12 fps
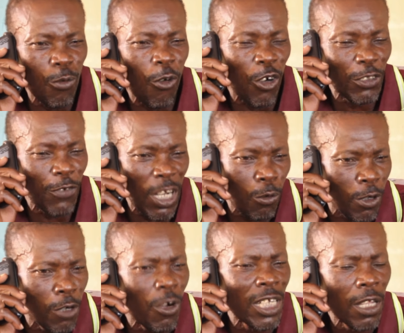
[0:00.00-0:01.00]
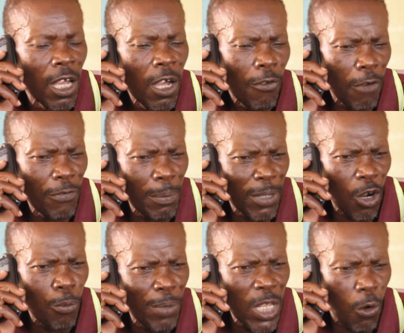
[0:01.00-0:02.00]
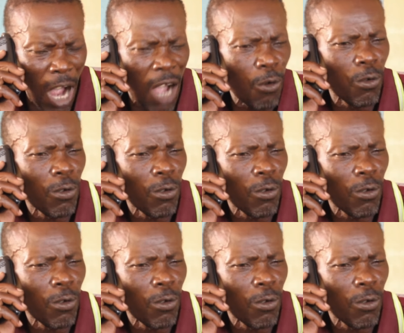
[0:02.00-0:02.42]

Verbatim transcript: the Portman, what sent out pin one.